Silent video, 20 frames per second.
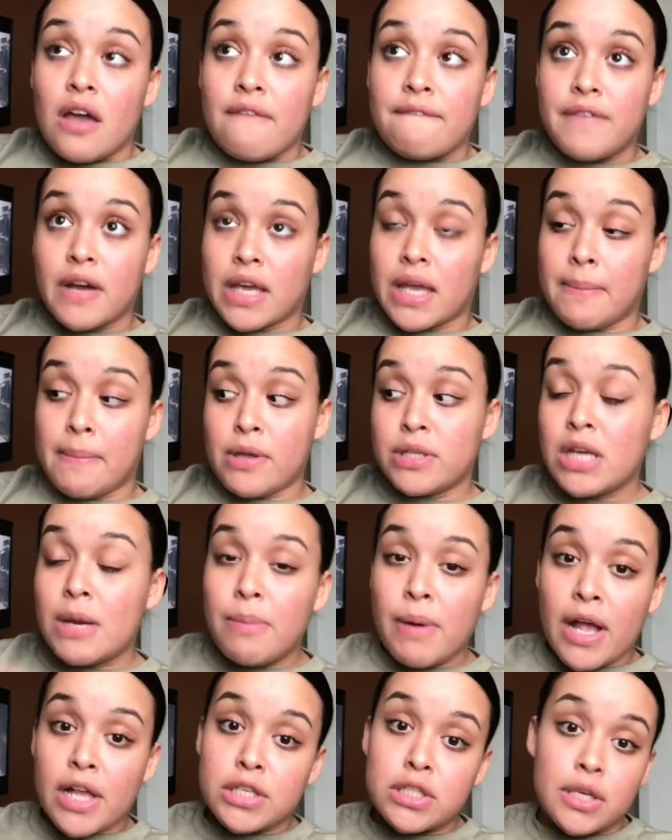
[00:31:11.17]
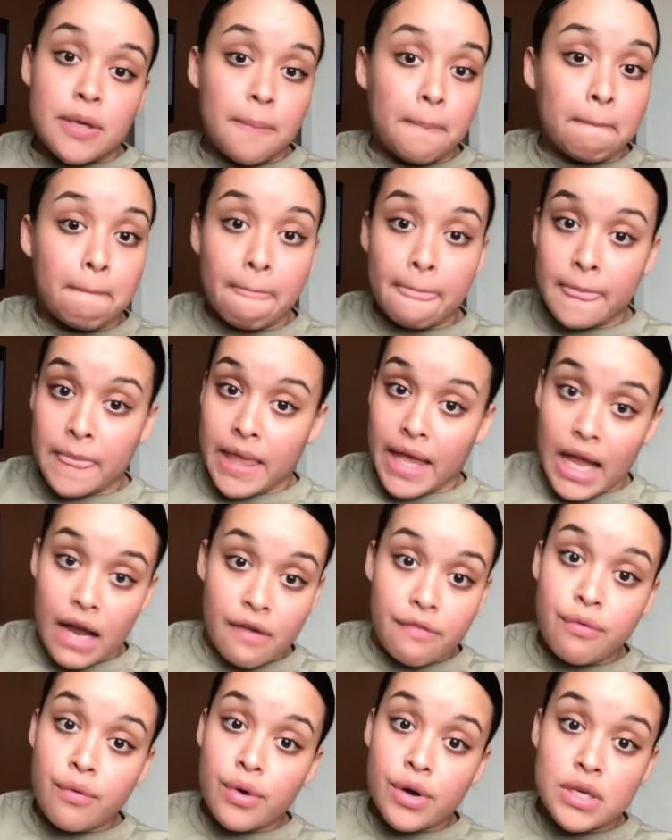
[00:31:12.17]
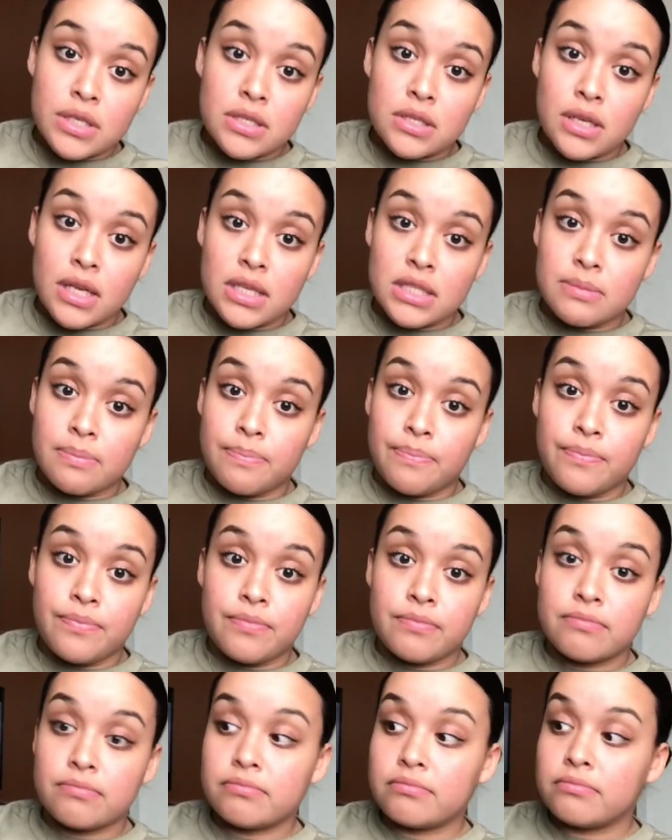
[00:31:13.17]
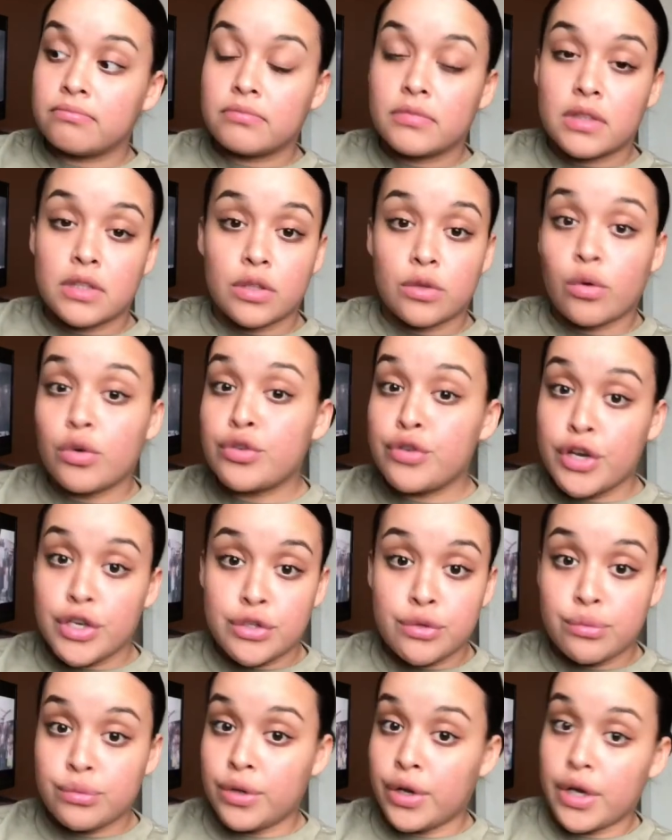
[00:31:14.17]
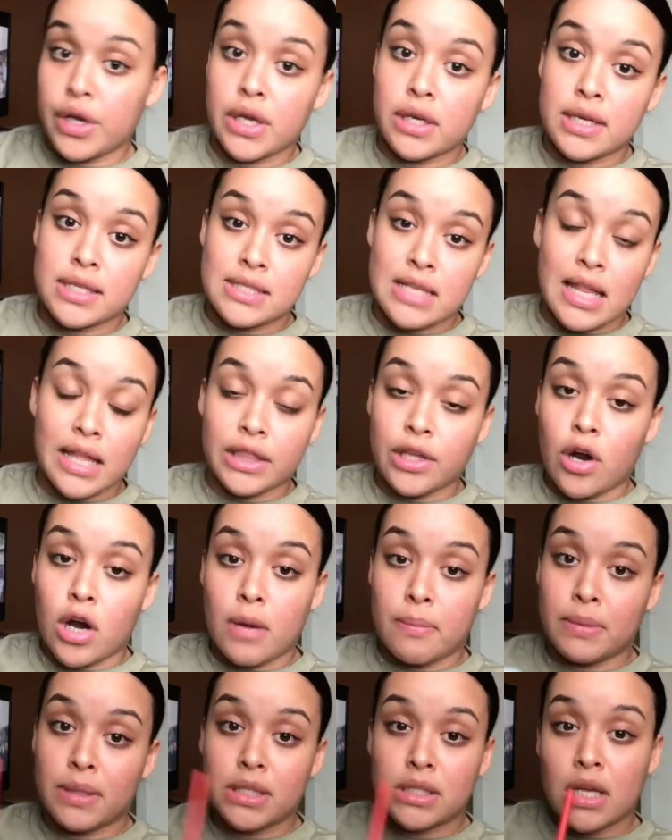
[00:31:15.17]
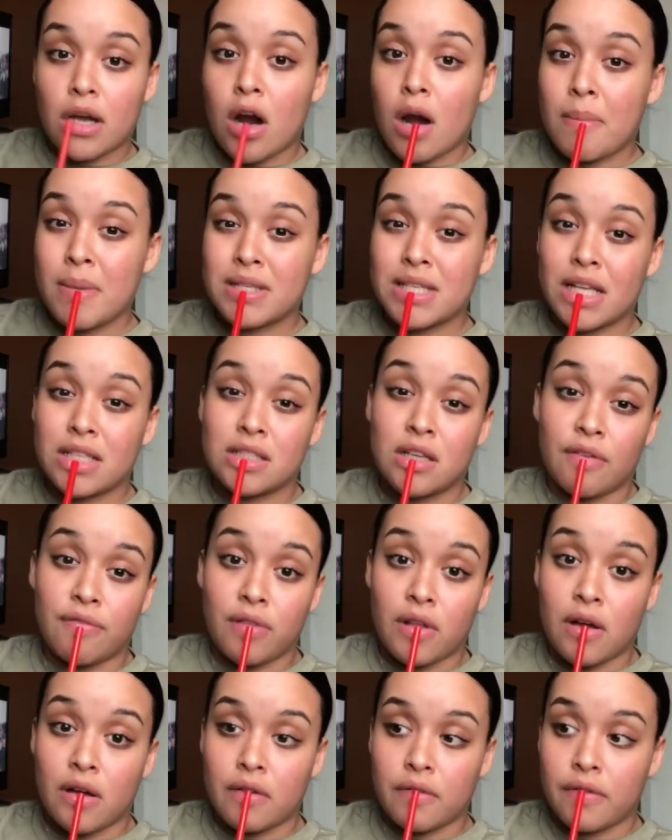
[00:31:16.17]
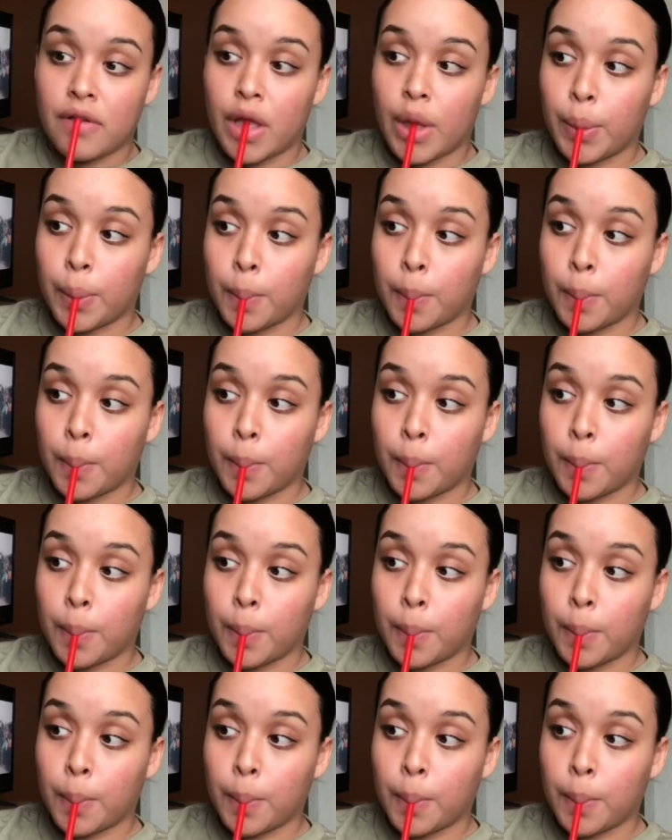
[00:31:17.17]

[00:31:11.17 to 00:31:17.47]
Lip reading: fucking military branch, the Air Force will treat you good. It's not like the Army. Army is like tough love.